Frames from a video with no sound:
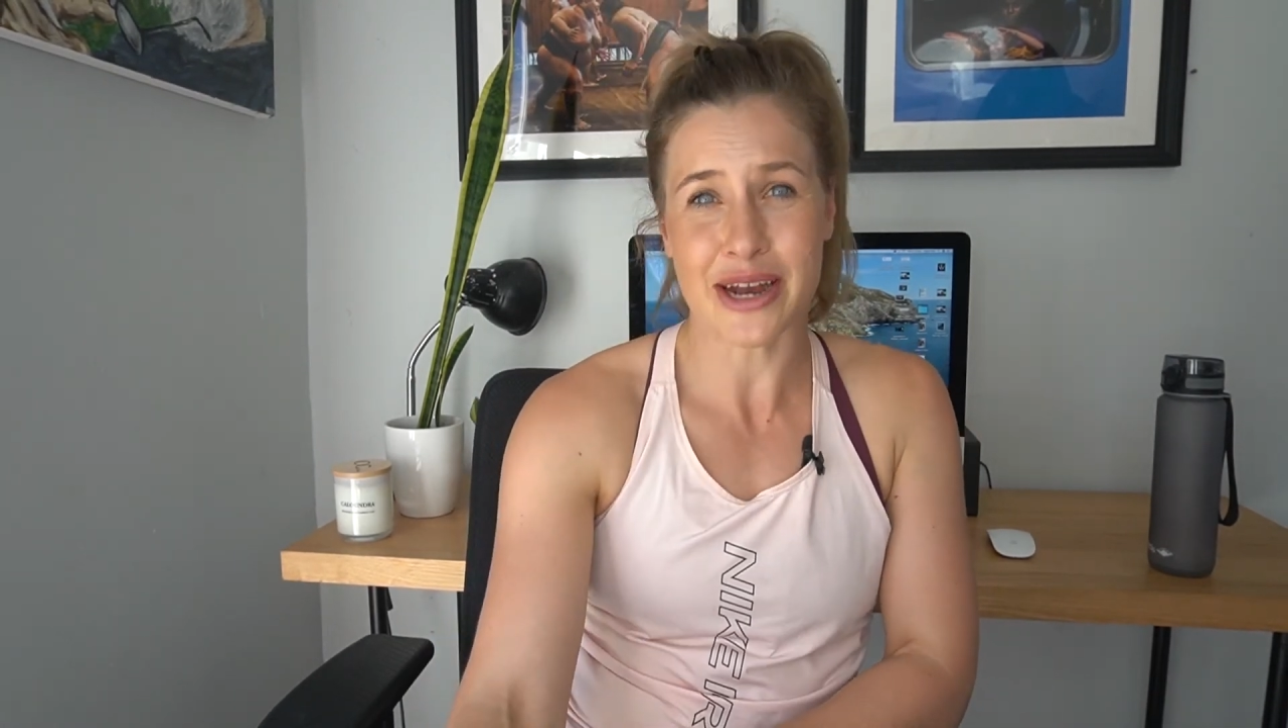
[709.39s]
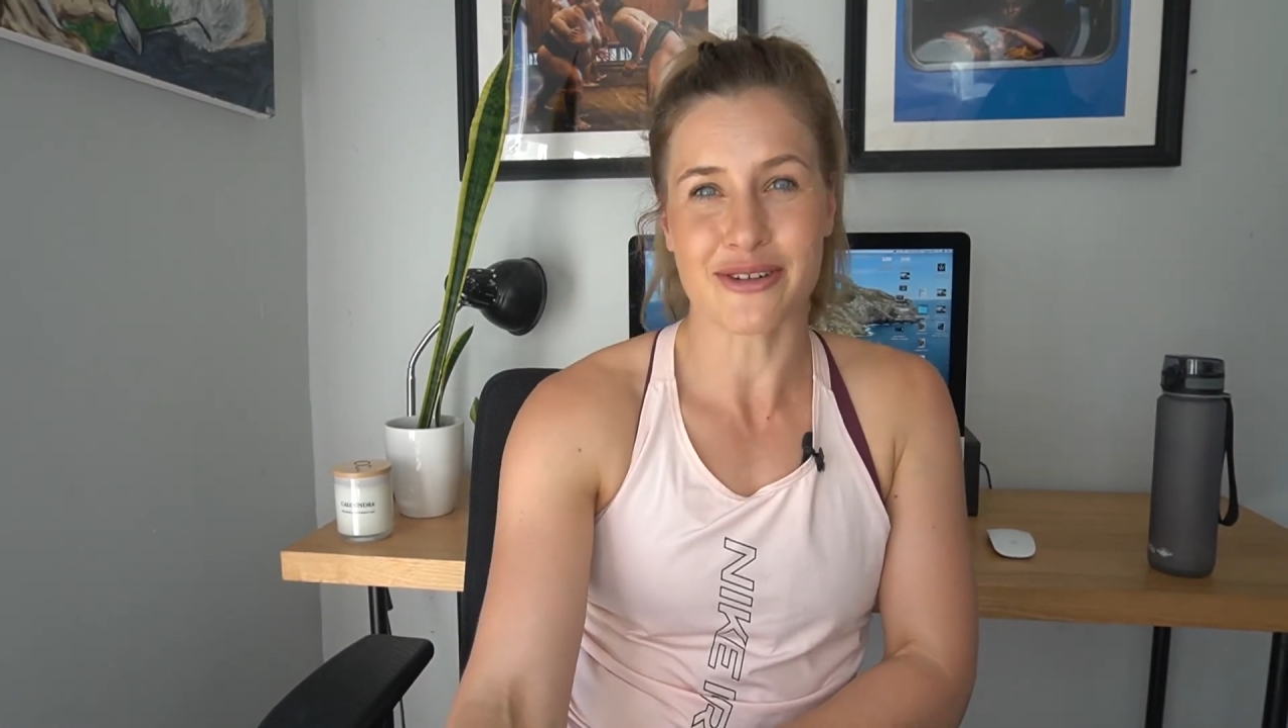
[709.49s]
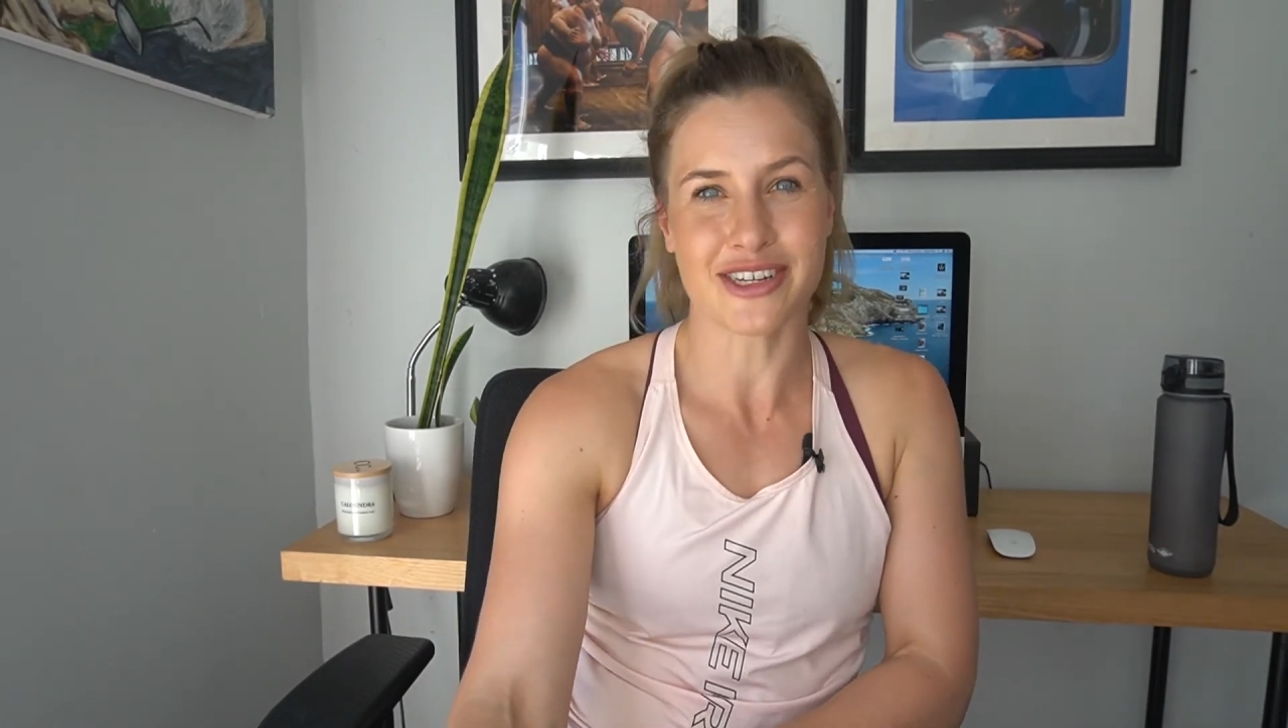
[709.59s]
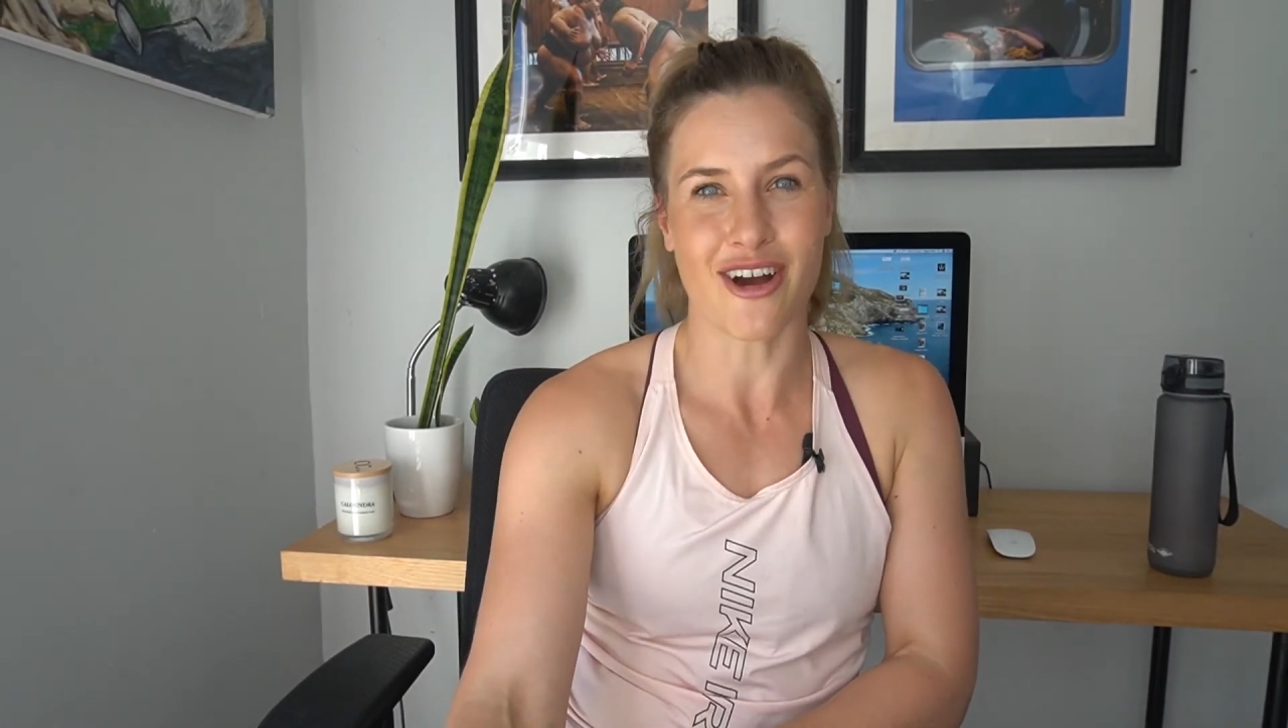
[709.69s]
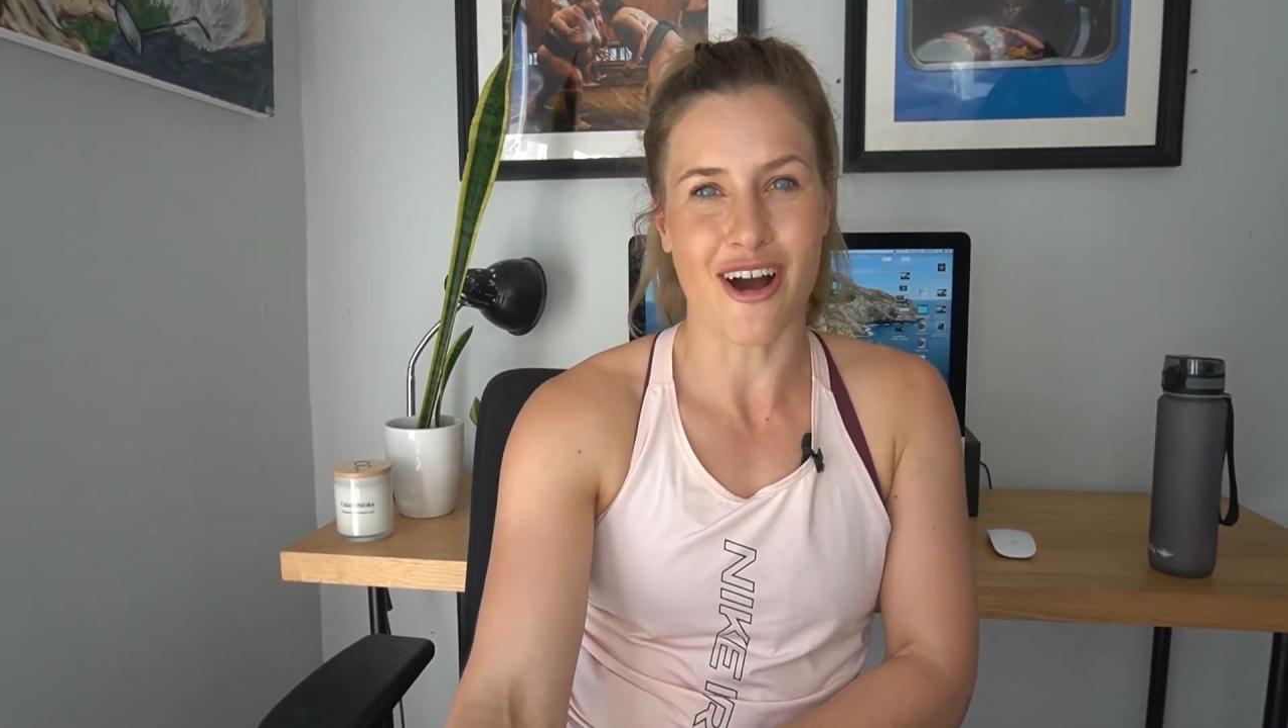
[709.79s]

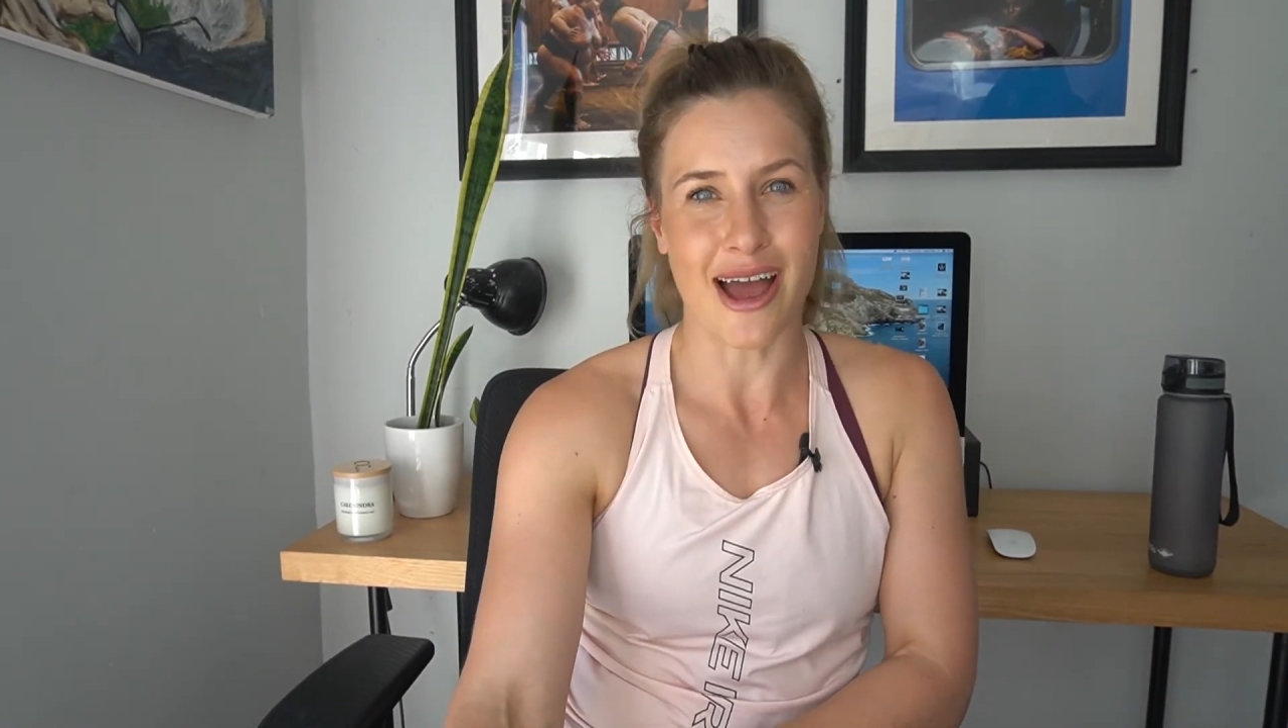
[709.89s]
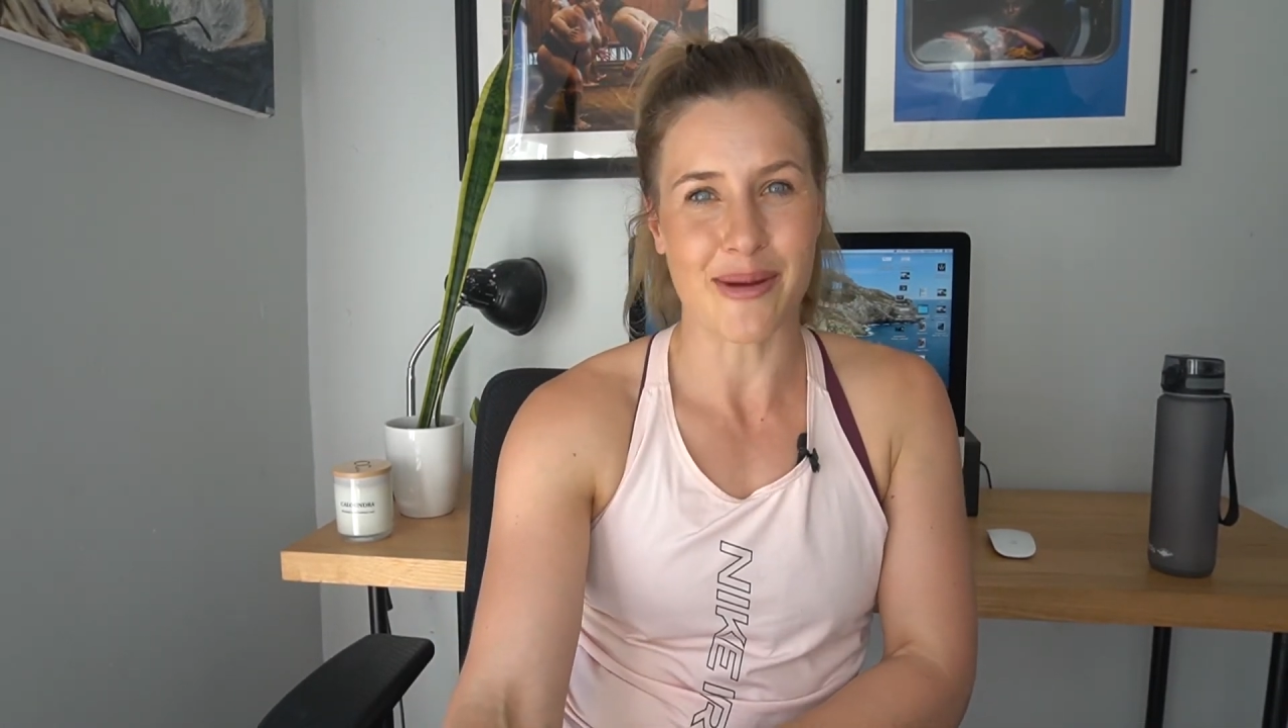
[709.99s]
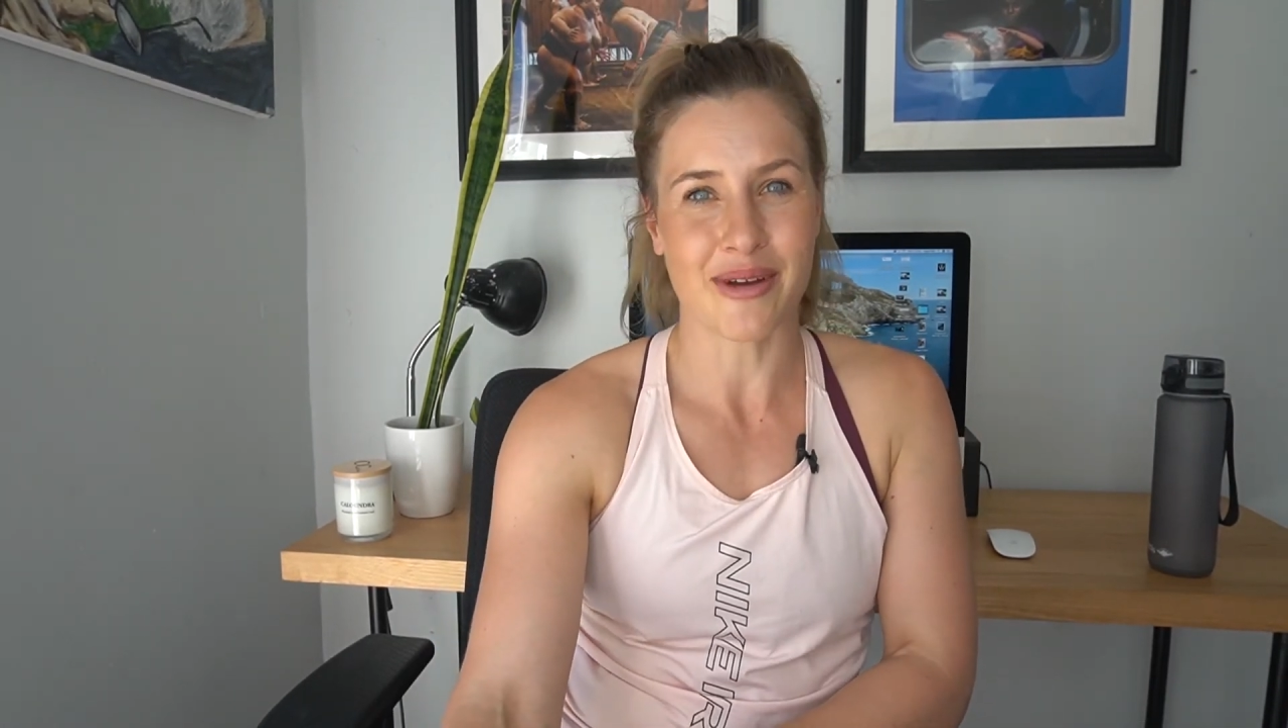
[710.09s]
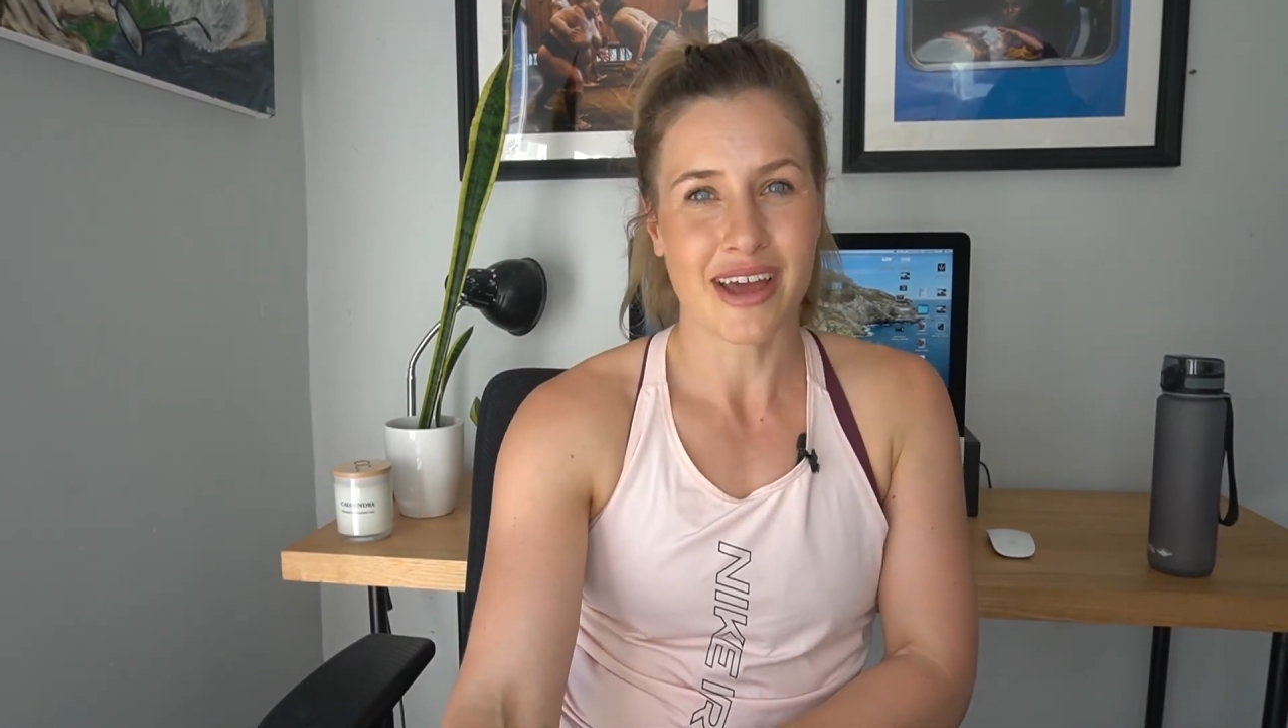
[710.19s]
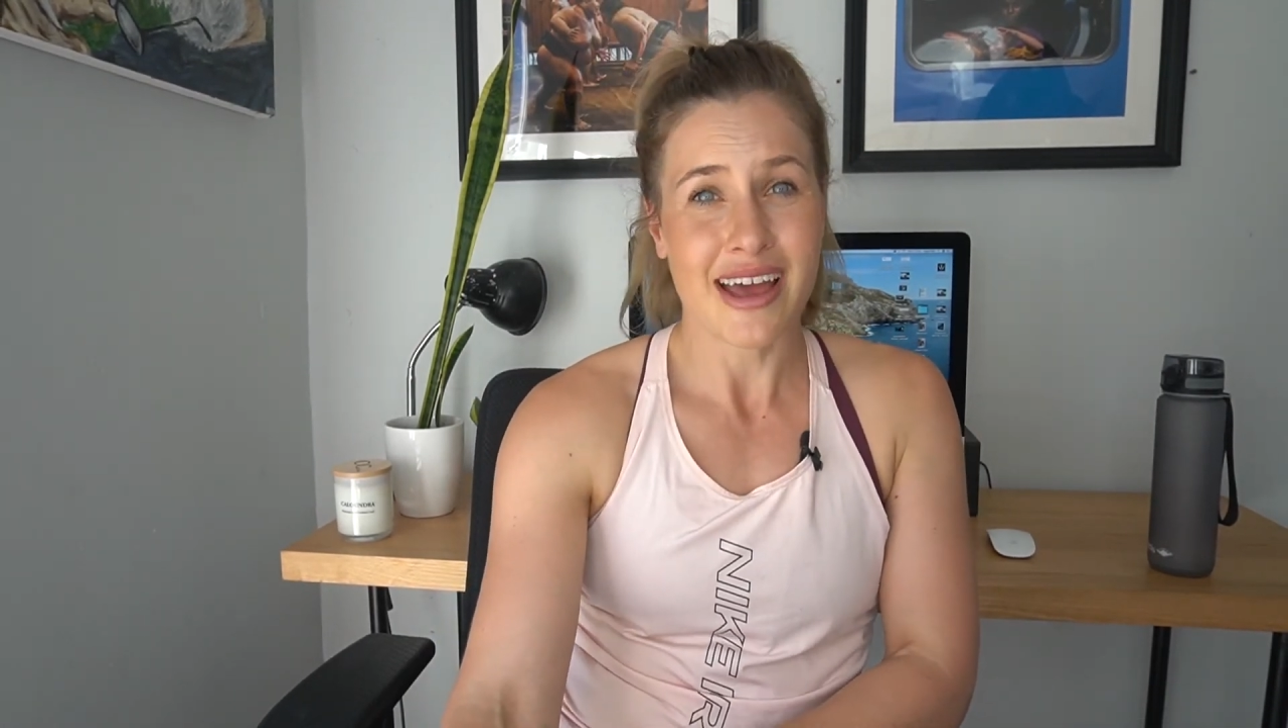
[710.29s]
on time.